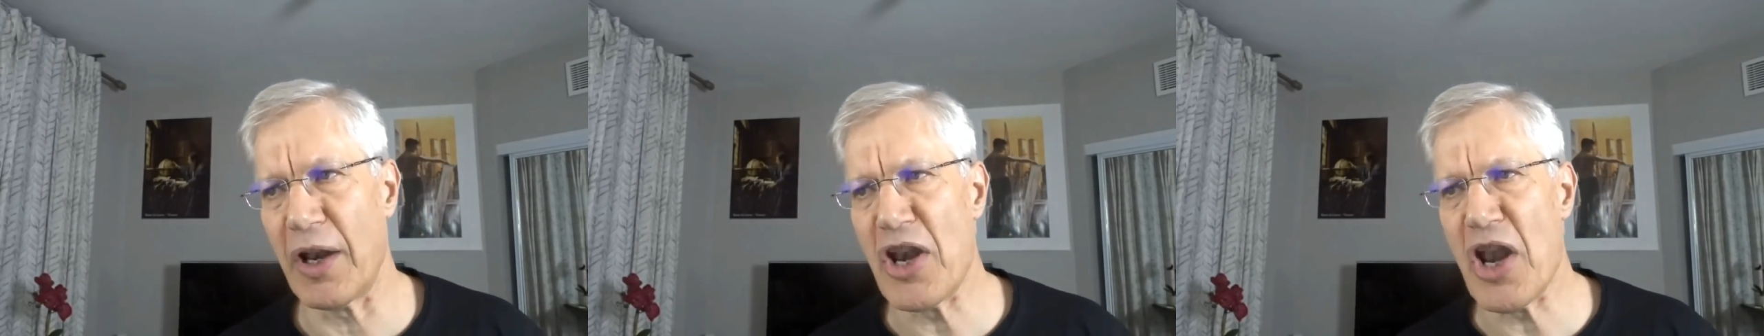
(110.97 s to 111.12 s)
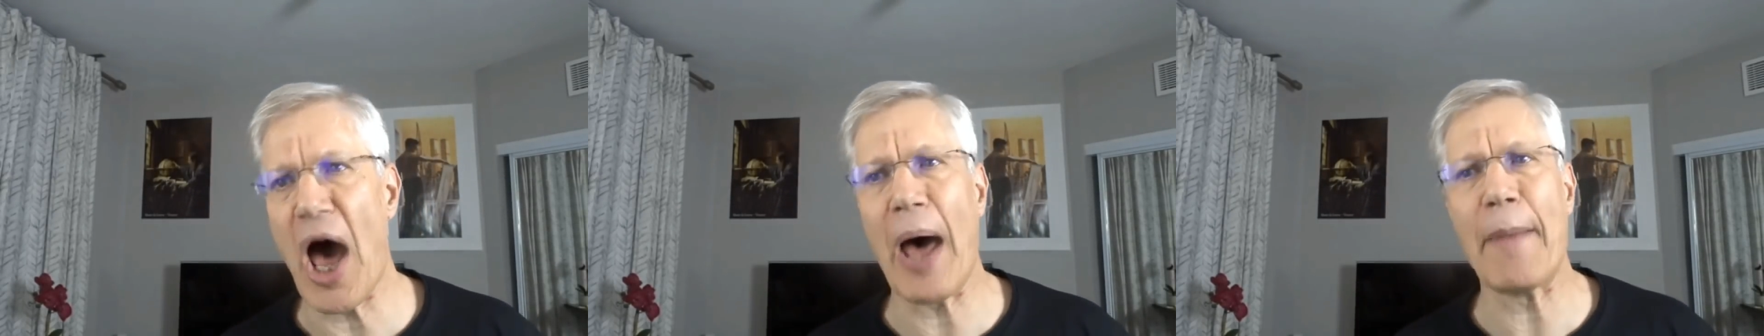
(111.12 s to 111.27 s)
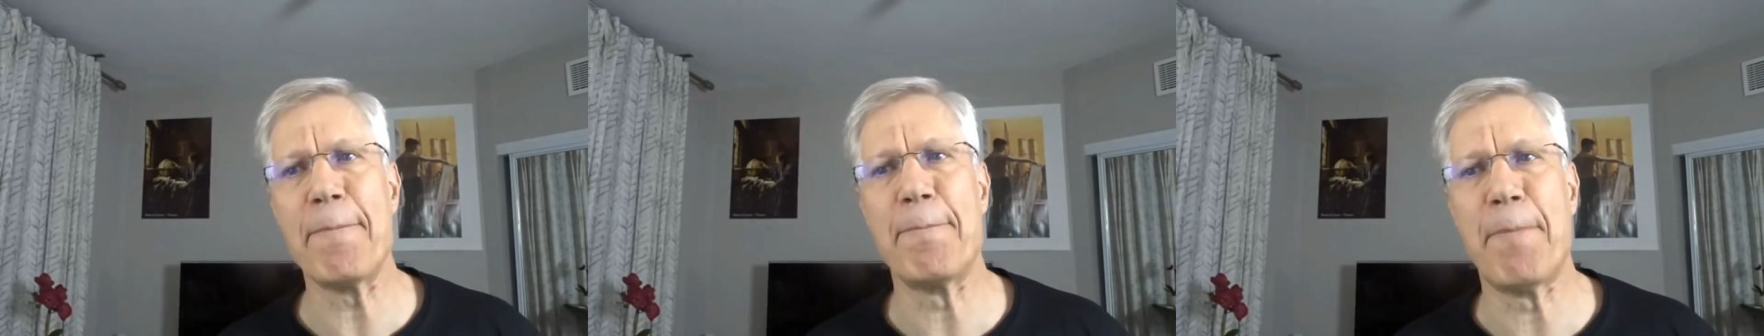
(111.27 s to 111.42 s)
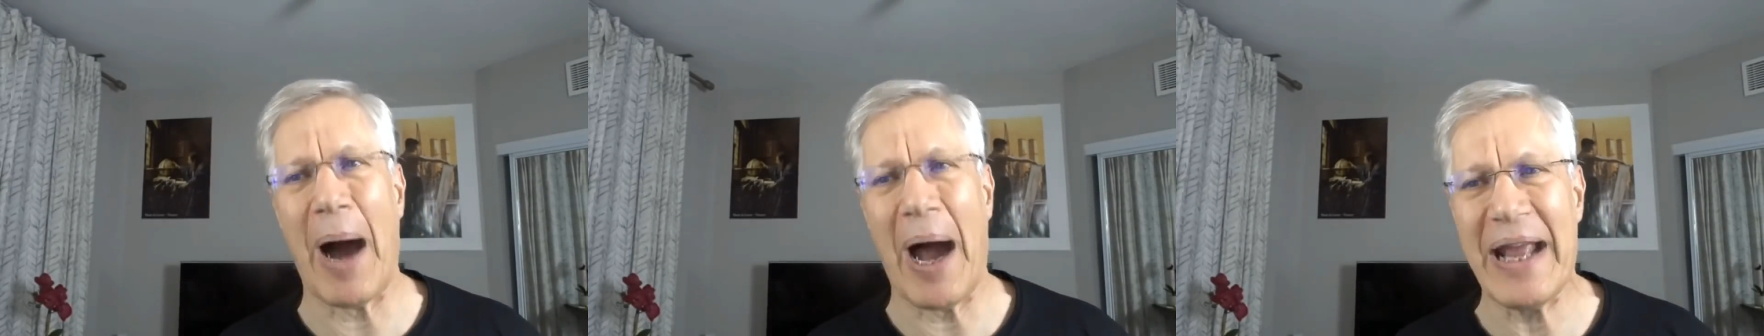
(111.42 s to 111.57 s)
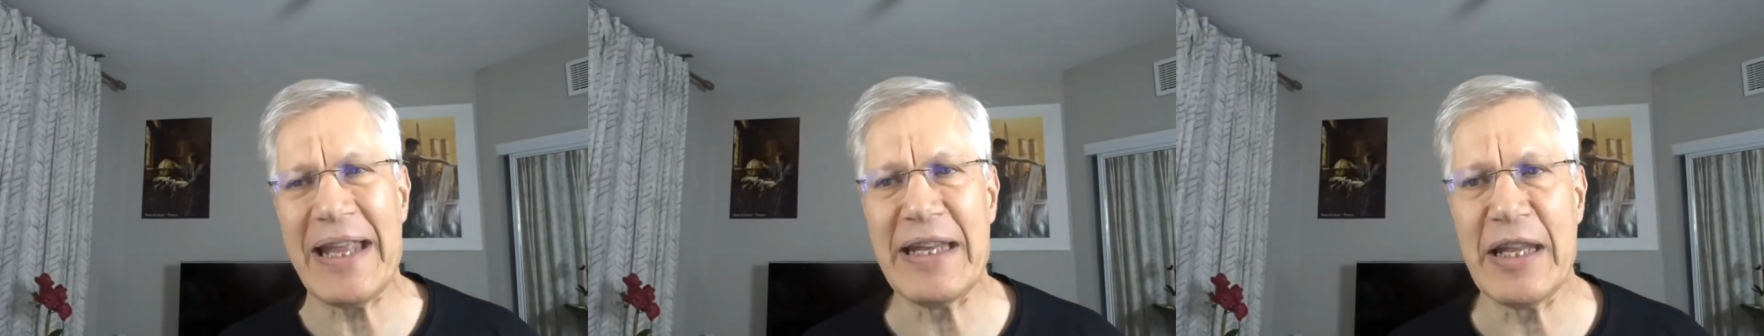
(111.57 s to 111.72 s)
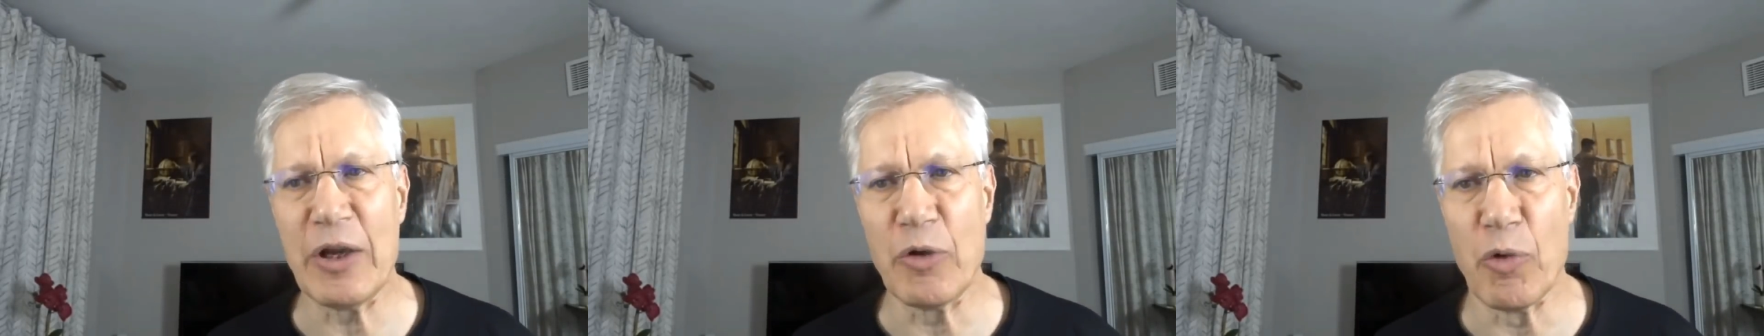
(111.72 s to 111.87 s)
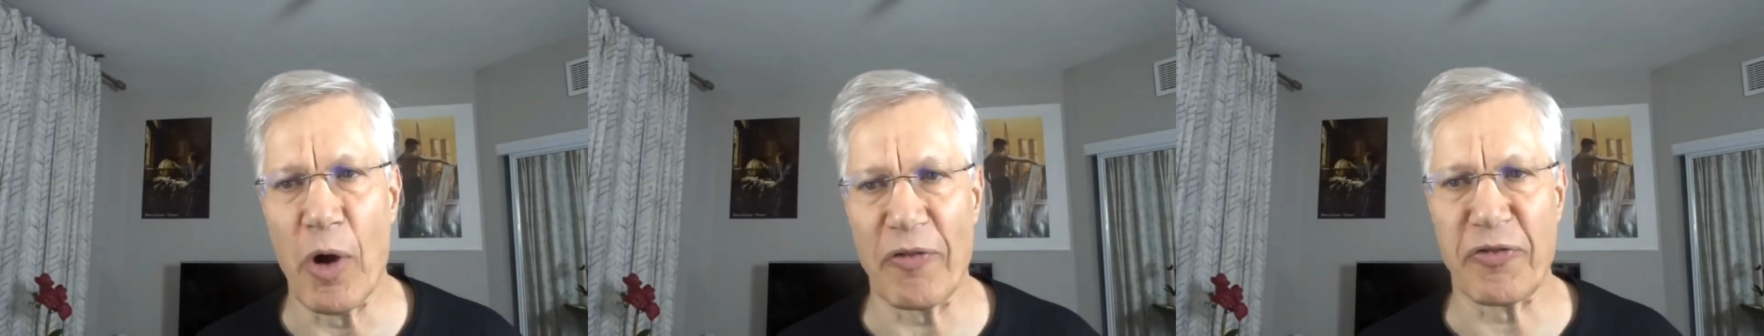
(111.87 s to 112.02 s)

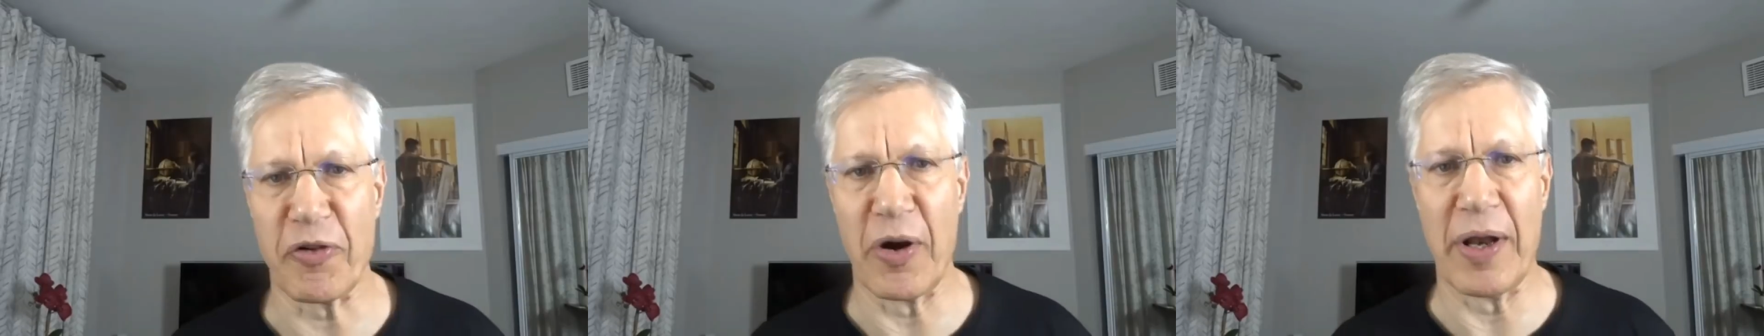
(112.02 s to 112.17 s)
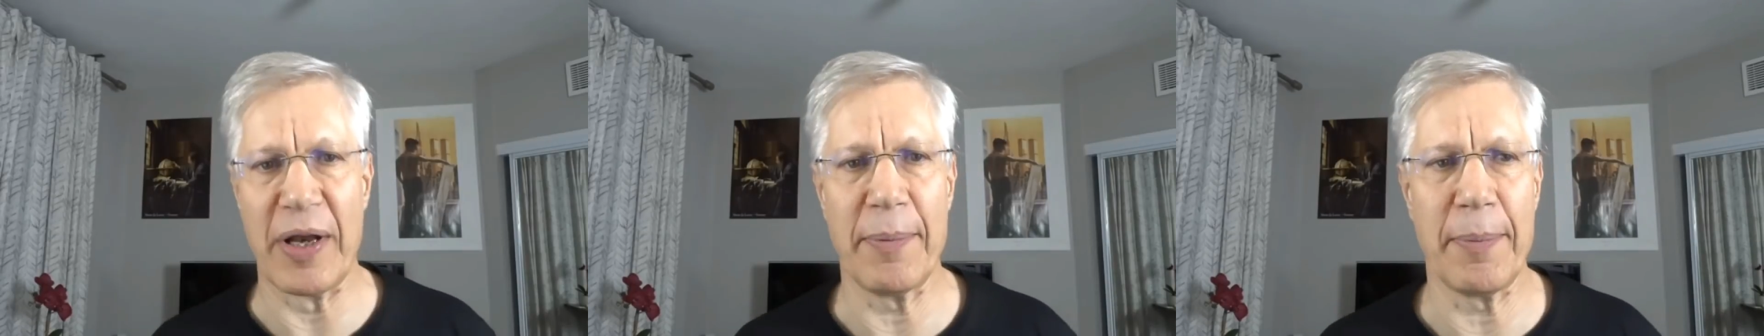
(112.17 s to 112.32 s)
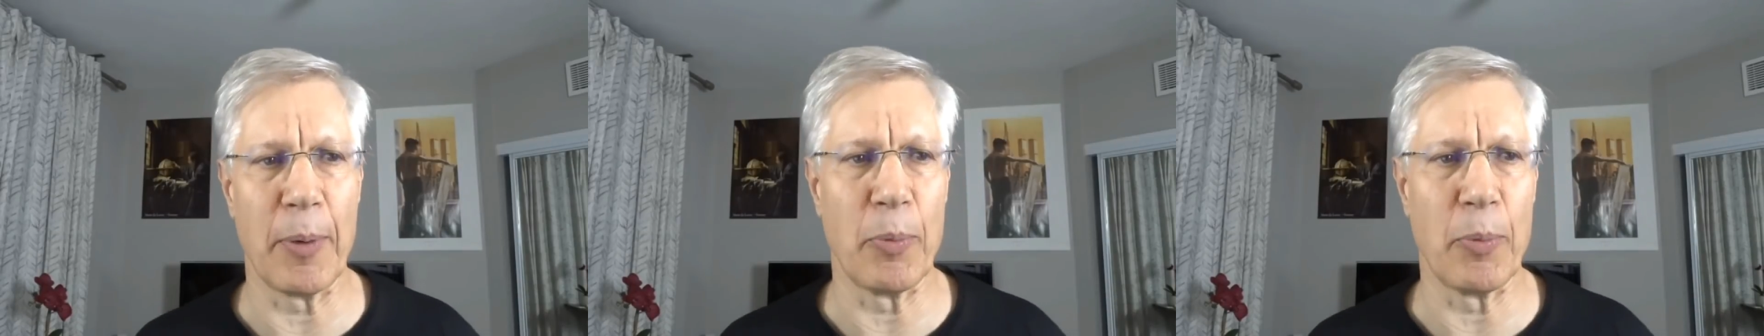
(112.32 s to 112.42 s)
non-binding referendum,